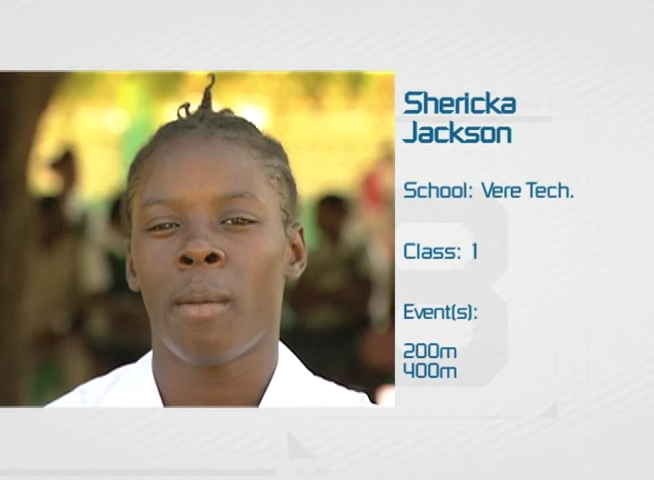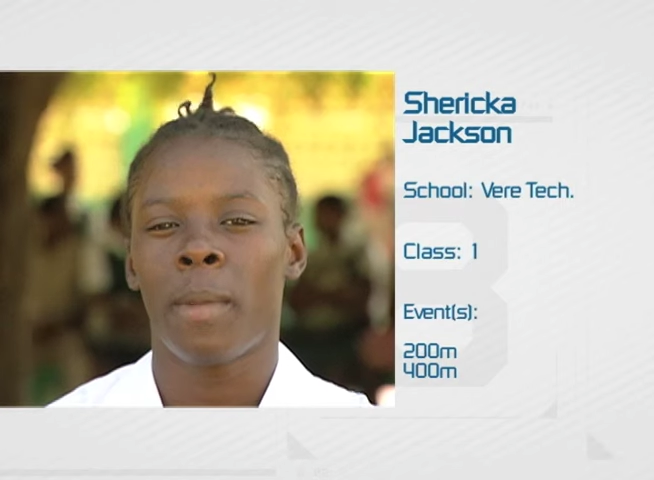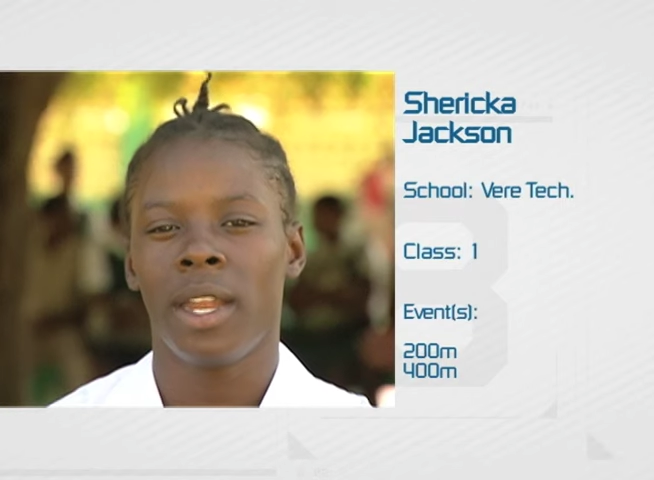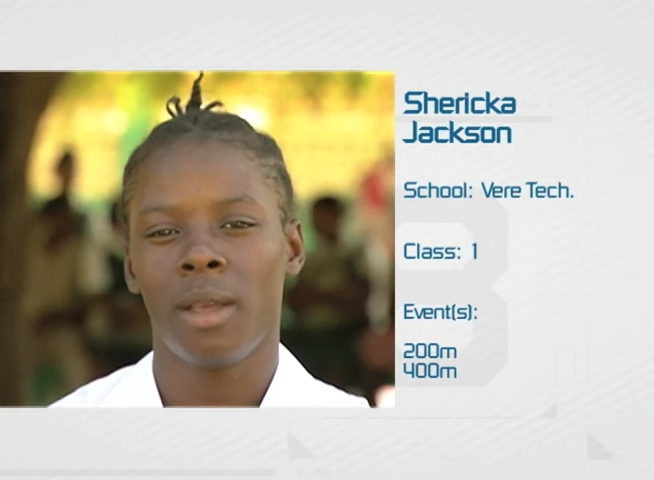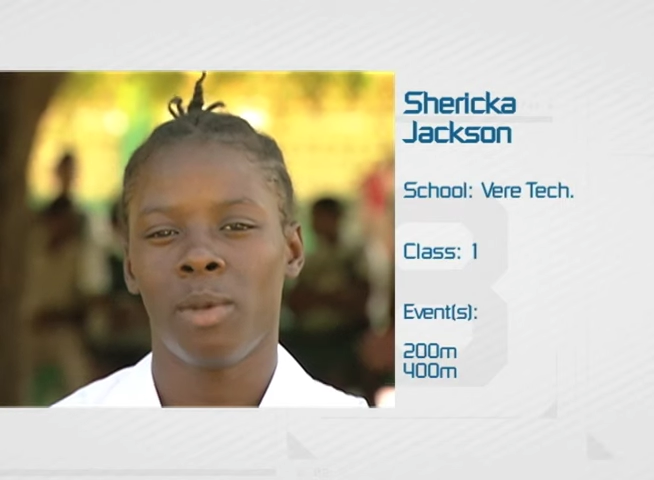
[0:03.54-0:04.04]

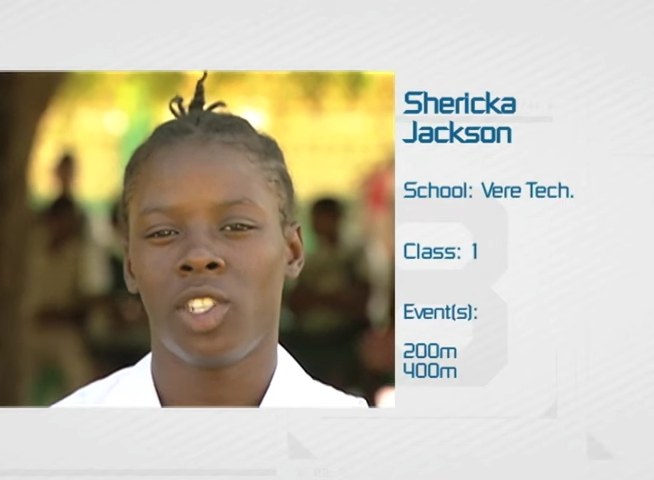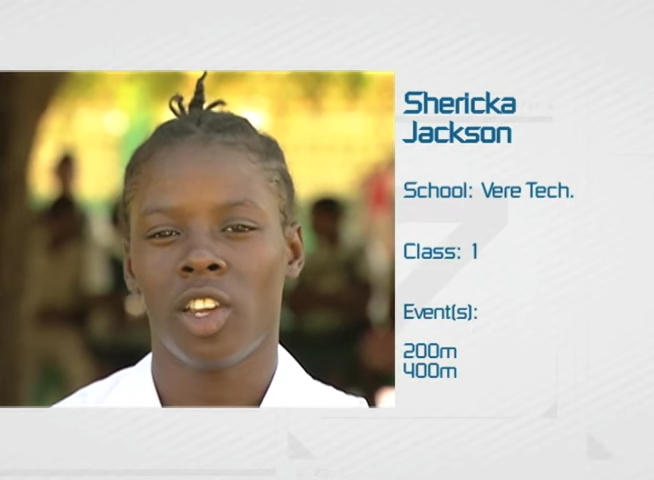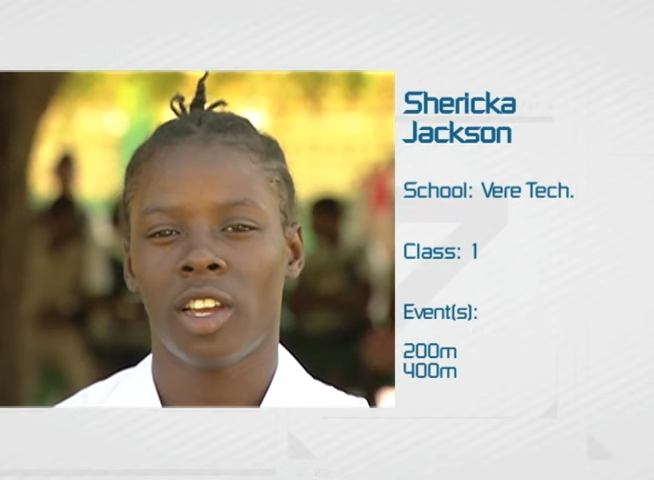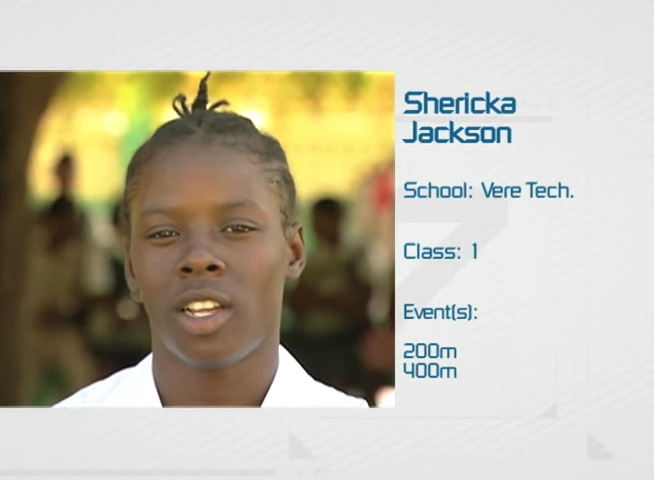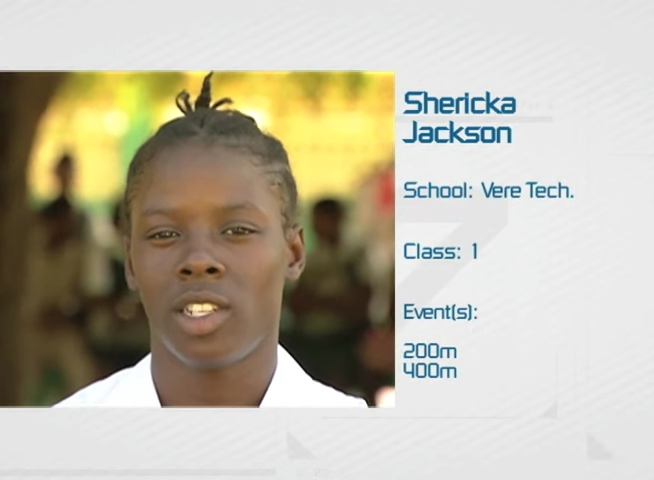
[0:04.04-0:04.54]
My name is
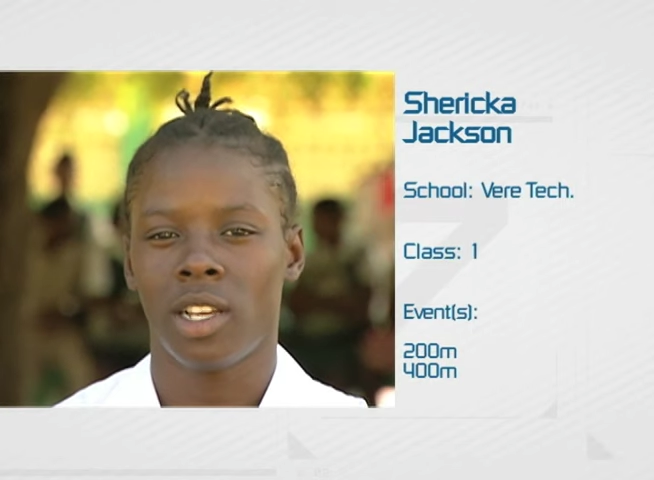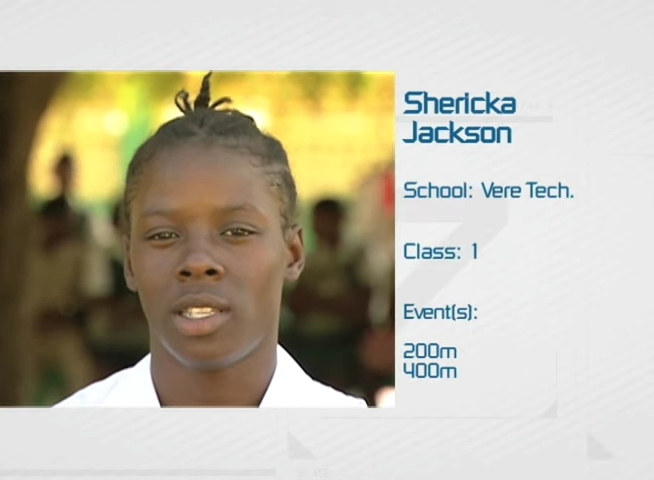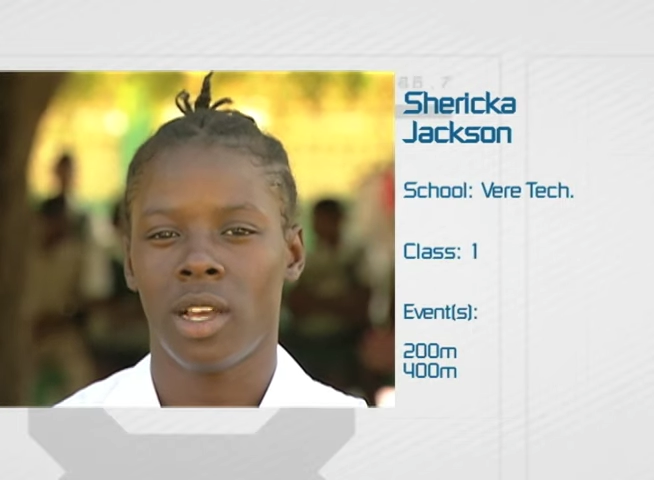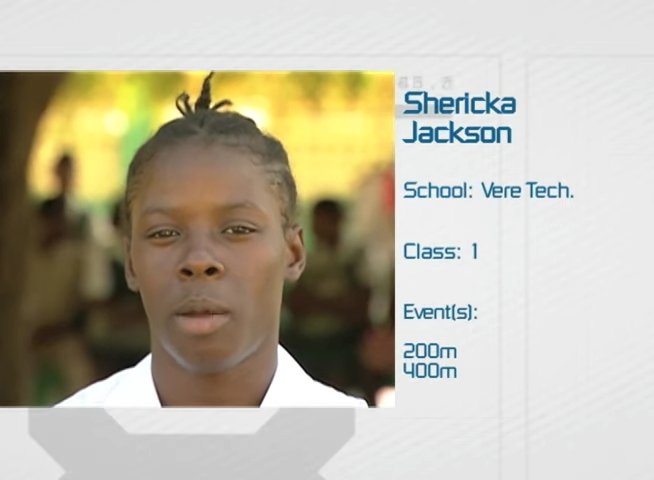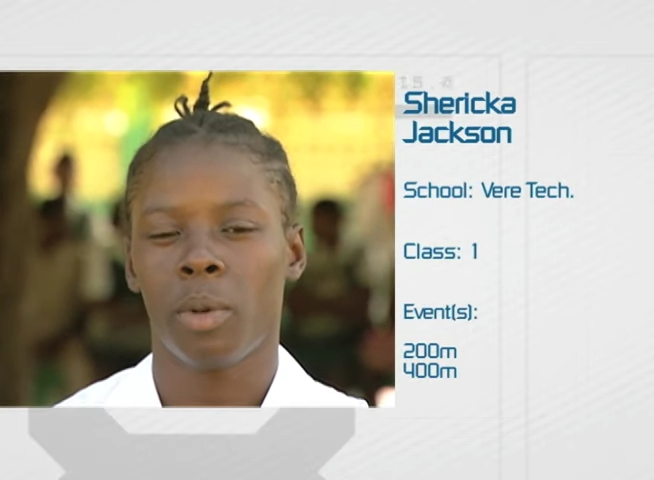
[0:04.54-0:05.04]
Shericka
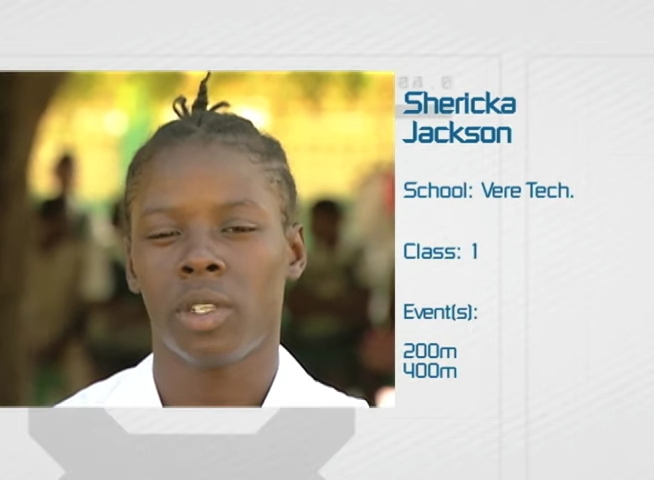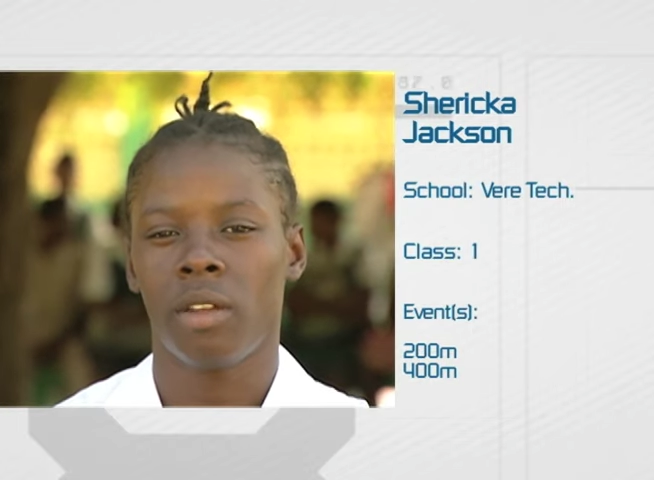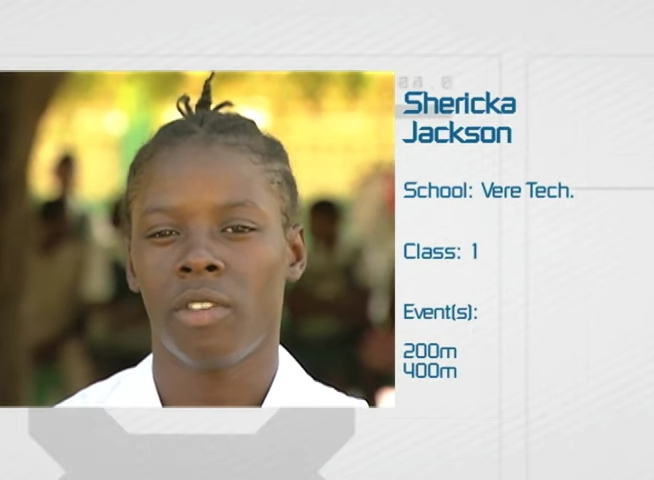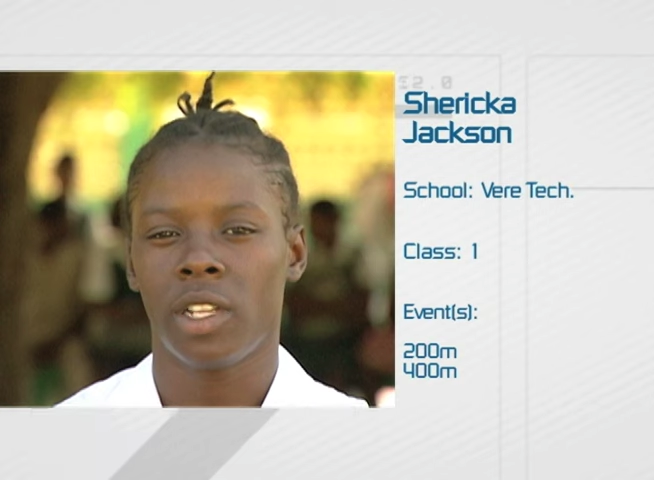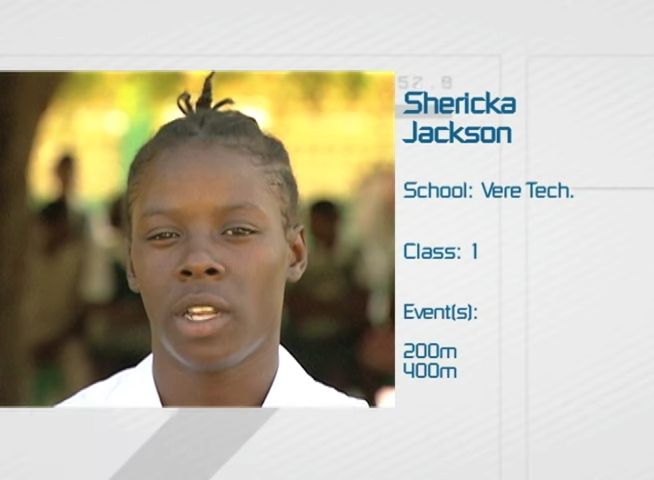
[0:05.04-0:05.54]
Jackson. I represent Vere